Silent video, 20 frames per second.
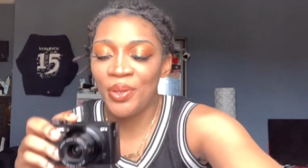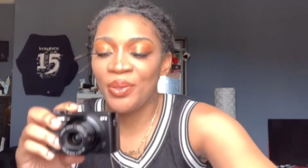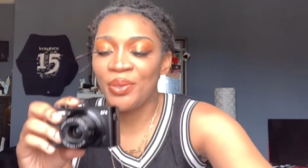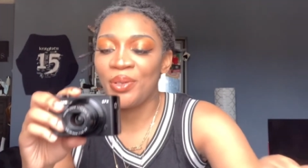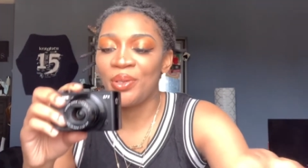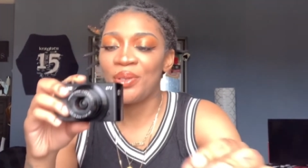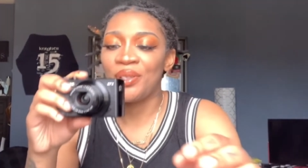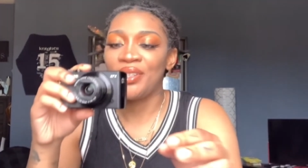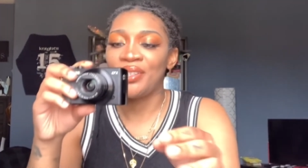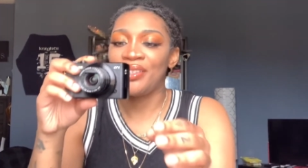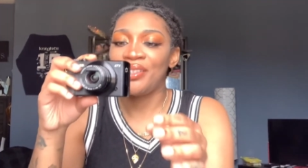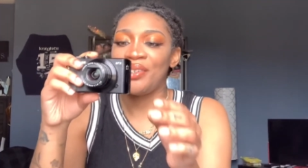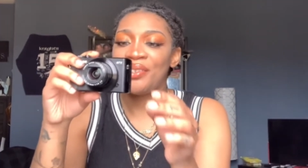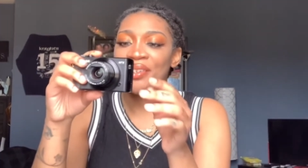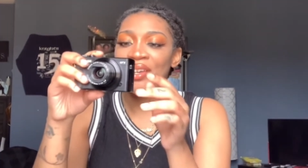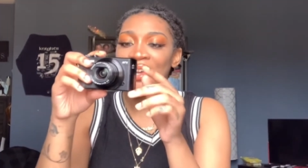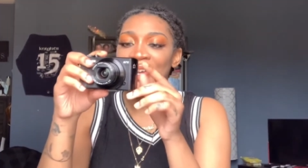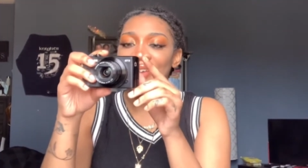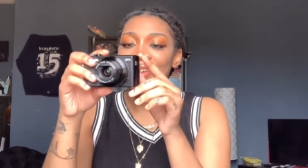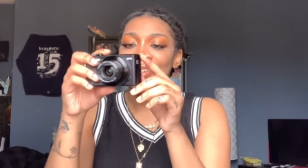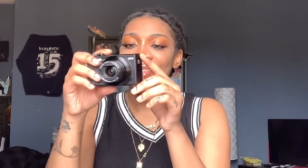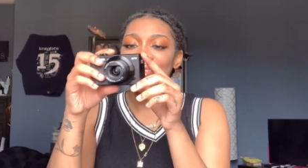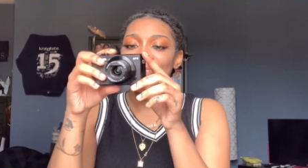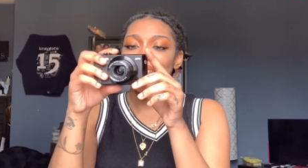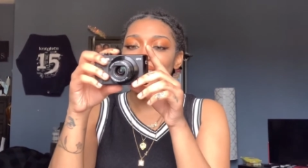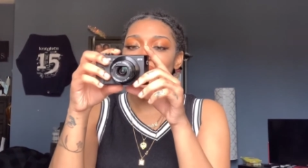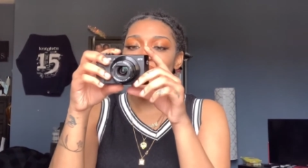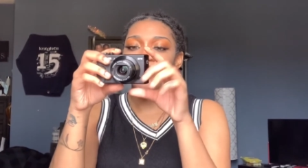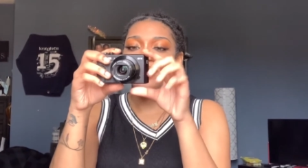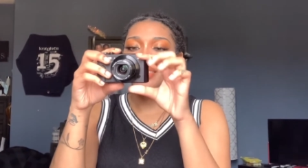Lord. Okay,
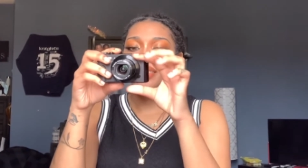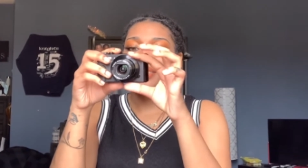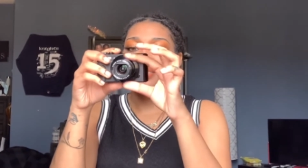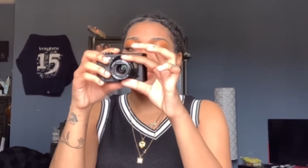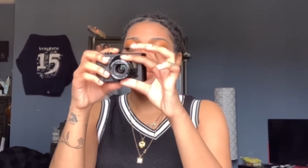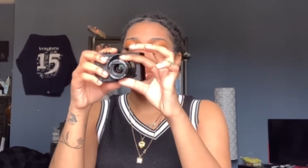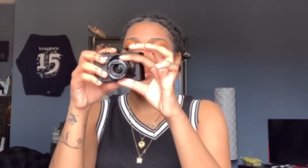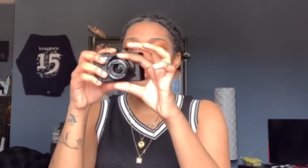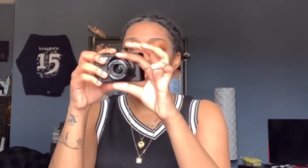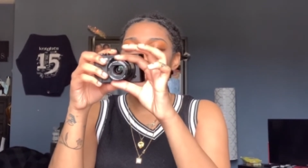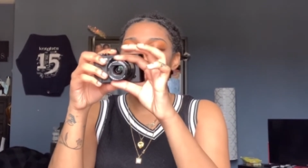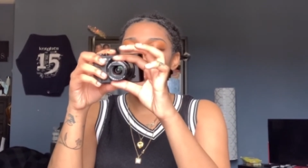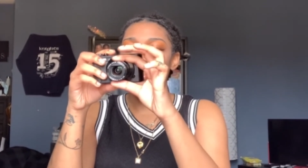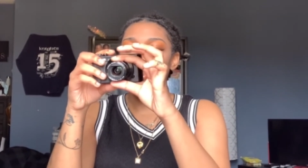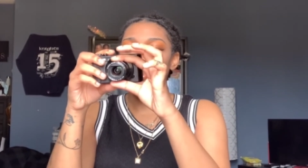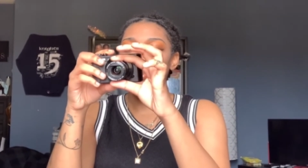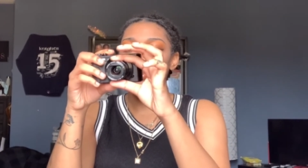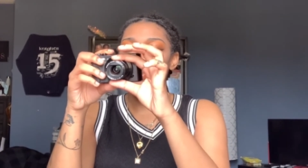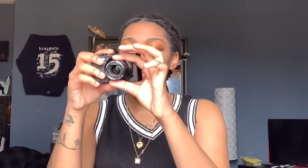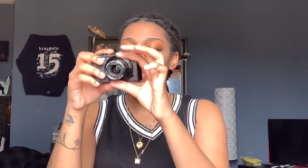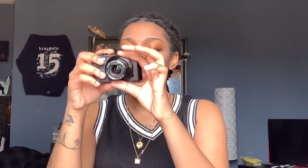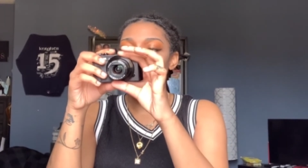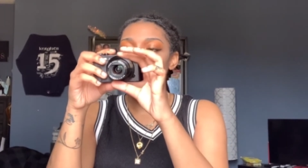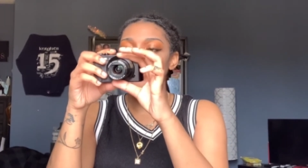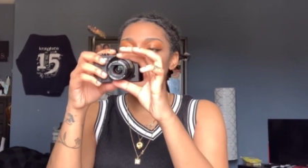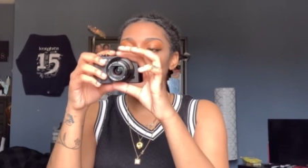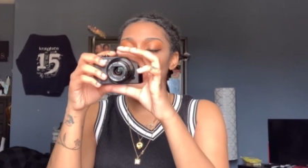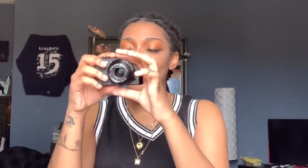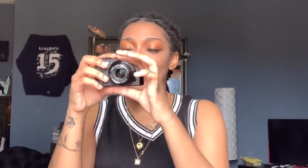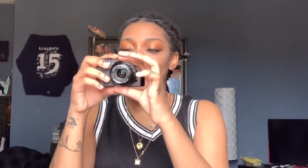let's zoom in a little. What,
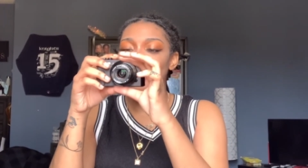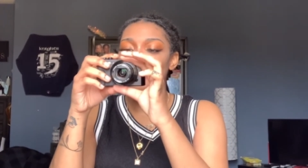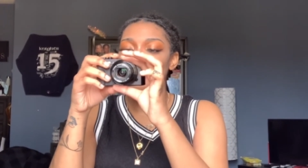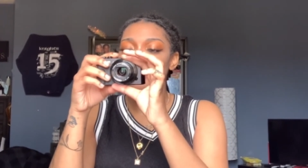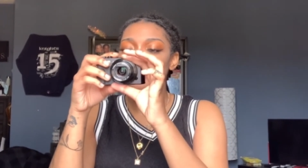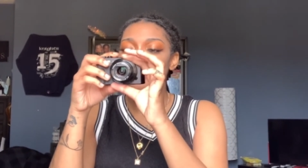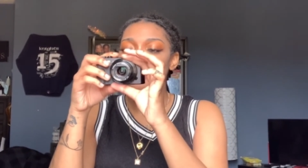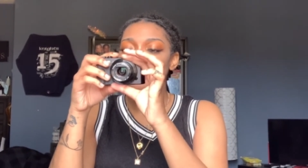how?